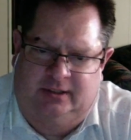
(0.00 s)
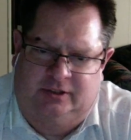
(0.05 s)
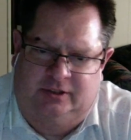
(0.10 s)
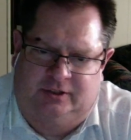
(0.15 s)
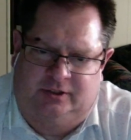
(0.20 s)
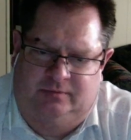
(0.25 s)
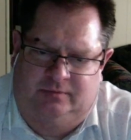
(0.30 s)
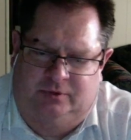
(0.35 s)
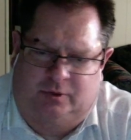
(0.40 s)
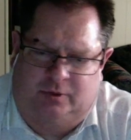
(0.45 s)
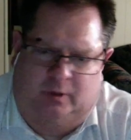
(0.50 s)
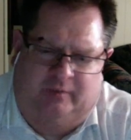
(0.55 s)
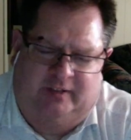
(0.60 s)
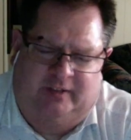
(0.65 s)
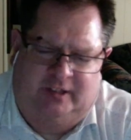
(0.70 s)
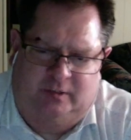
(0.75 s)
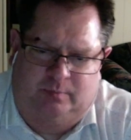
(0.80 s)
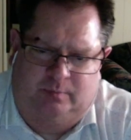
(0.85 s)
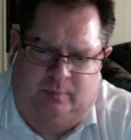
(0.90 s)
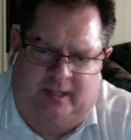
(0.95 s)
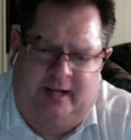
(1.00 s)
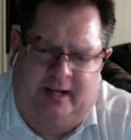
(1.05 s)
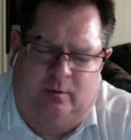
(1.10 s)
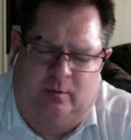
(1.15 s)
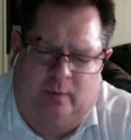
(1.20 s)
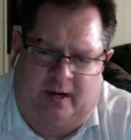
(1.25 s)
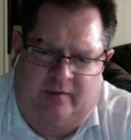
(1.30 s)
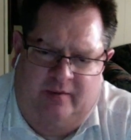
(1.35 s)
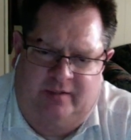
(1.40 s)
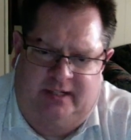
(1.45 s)
sh- sort of explain
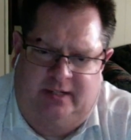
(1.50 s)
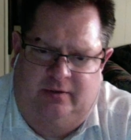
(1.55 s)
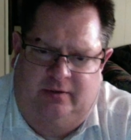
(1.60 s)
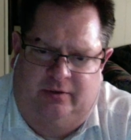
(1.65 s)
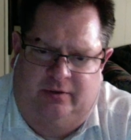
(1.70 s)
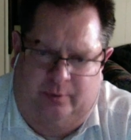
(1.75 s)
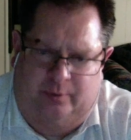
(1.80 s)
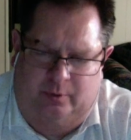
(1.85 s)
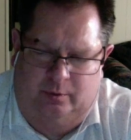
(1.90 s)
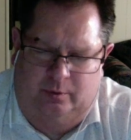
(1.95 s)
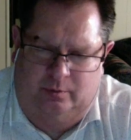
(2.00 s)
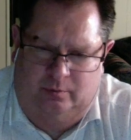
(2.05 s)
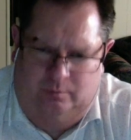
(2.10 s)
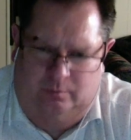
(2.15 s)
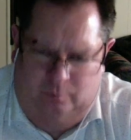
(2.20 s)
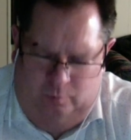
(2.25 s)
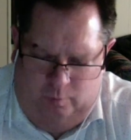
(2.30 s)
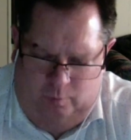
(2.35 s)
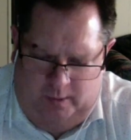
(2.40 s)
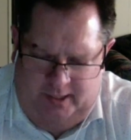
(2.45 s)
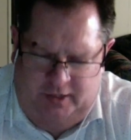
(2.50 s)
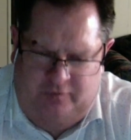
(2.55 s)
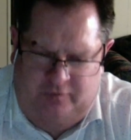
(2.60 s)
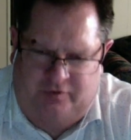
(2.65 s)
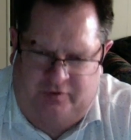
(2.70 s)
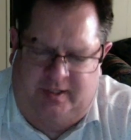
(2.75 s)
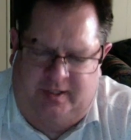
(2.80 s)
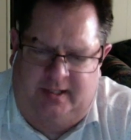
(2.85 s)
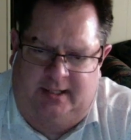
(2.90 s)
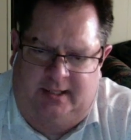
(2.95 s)
what I did through what you've
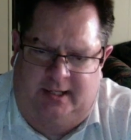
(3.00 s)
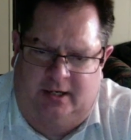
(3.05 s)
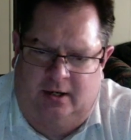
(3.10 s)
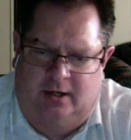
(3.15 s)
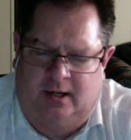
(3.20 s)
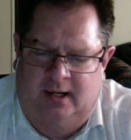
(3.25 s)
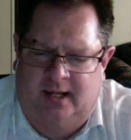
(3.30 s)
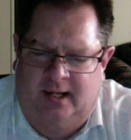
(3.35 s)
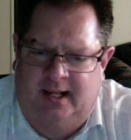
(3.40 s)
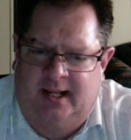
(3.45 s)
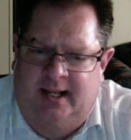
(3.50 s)
seen here.